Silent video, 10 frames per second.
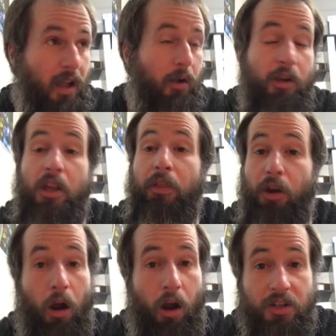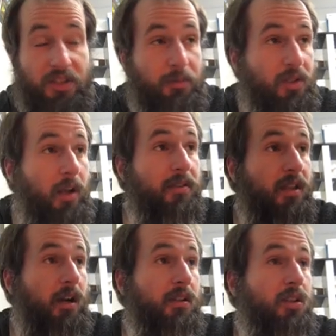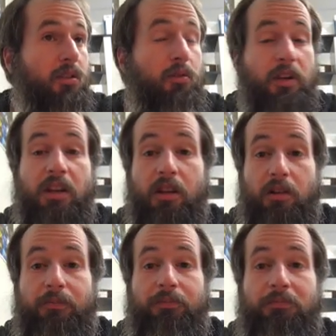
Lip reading: Now, there are some studies that are excluded here,